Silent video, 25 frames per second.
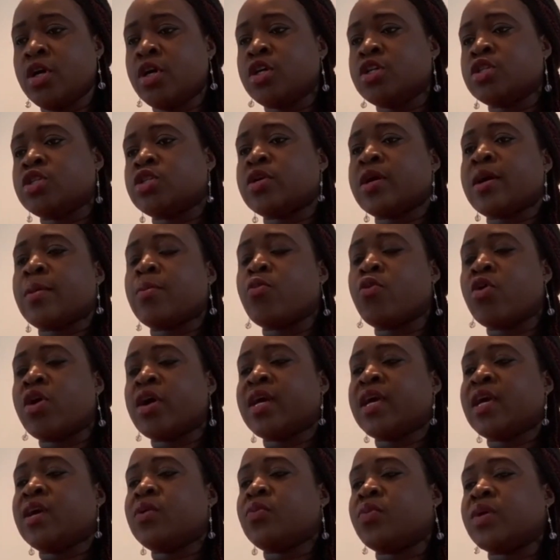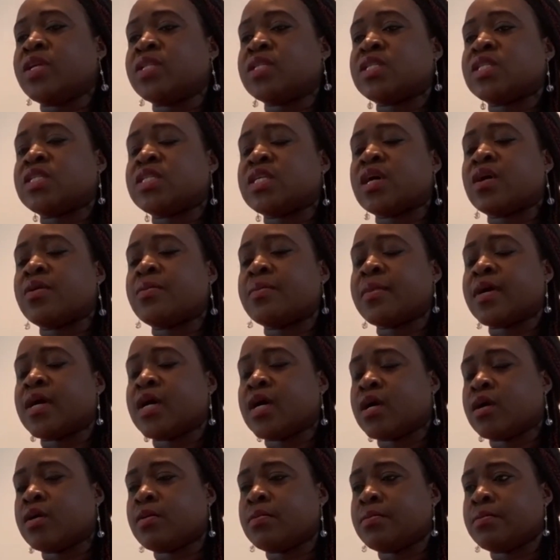So I'm working with some
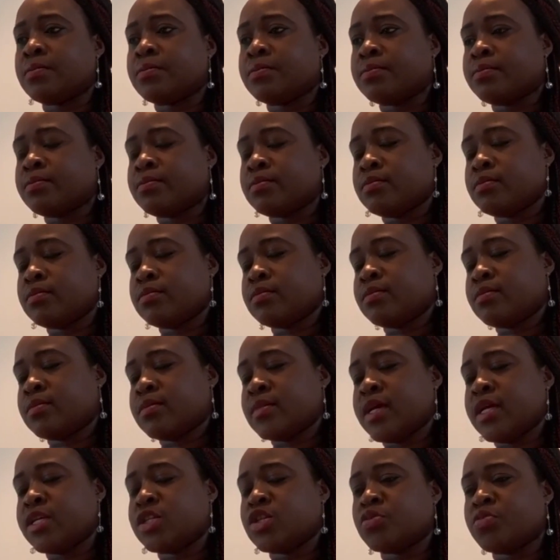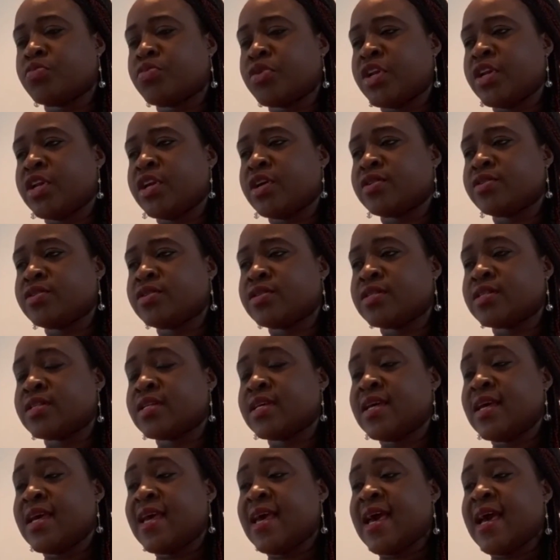um, entrepreneurs,
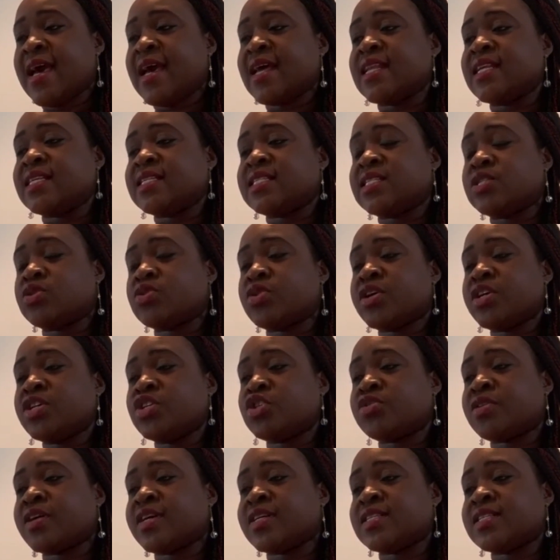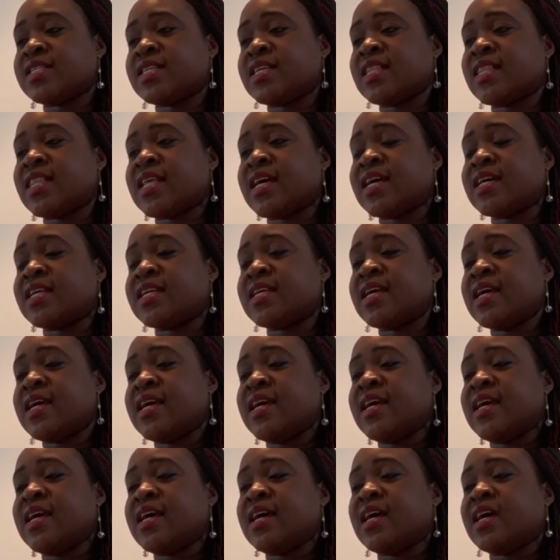and it's so interesting that
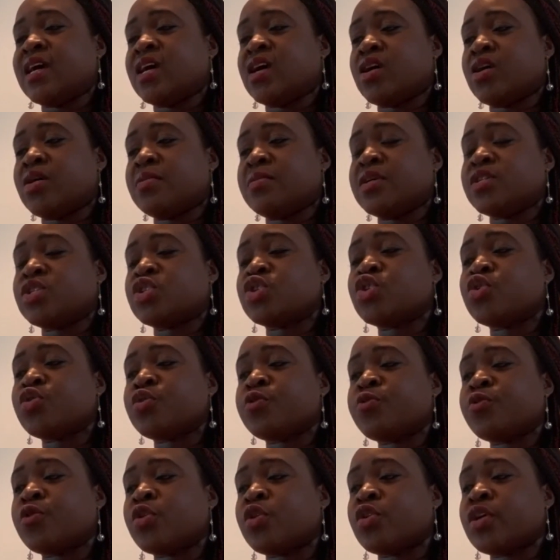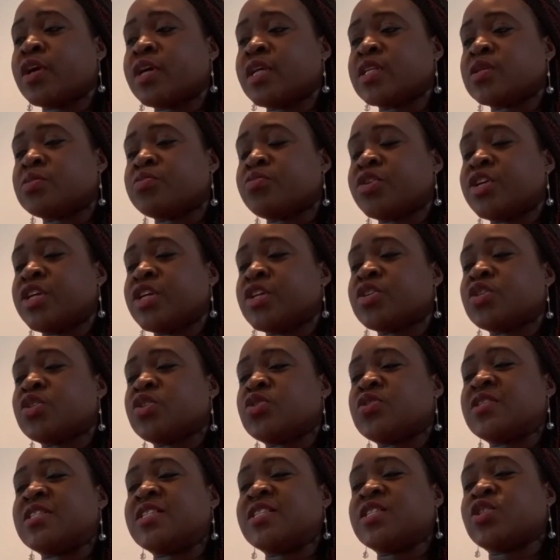uh, it's good for entrepreneurs to
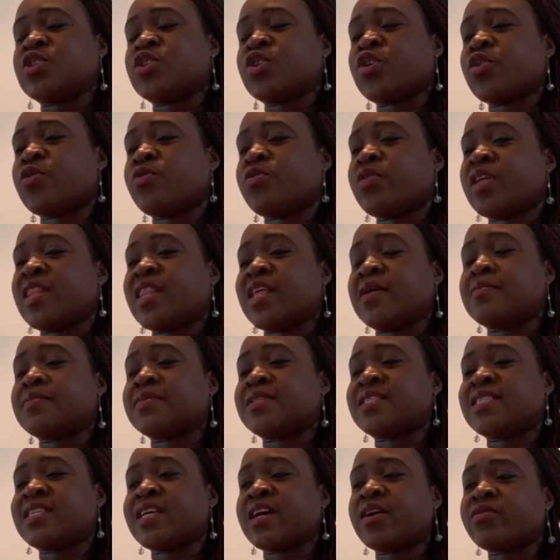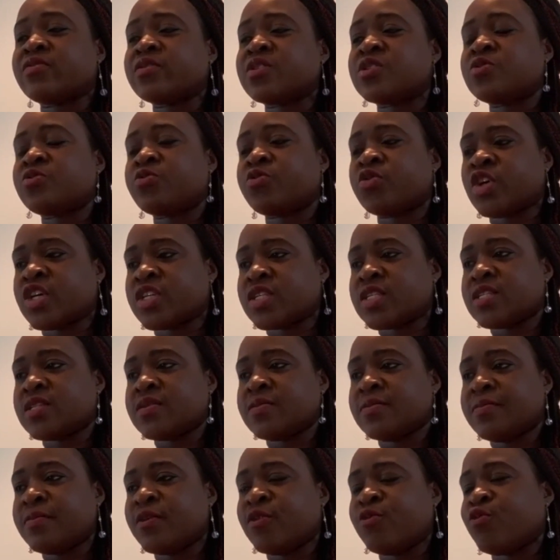discover themselves first
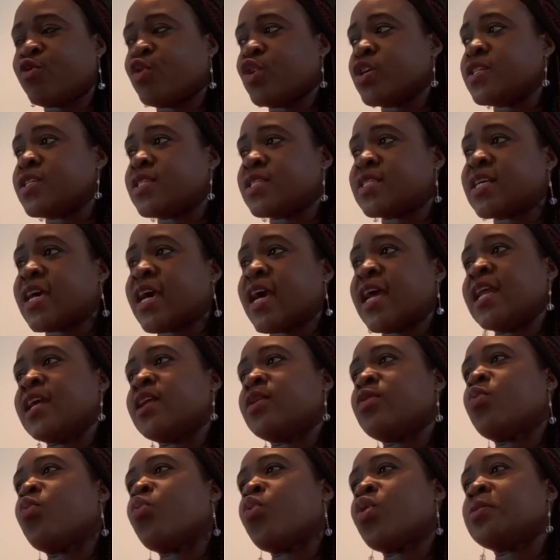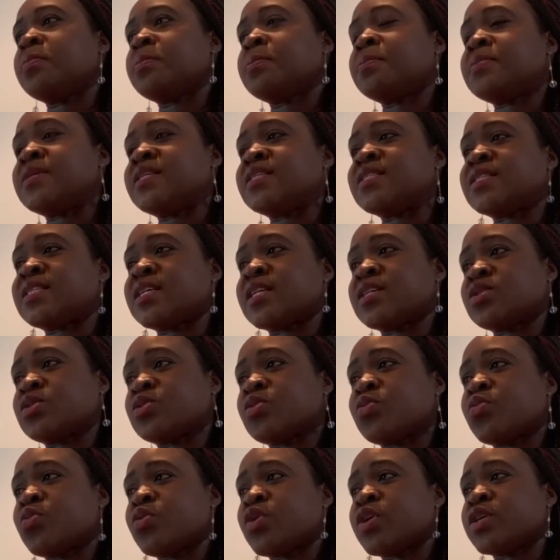before deciding what business or what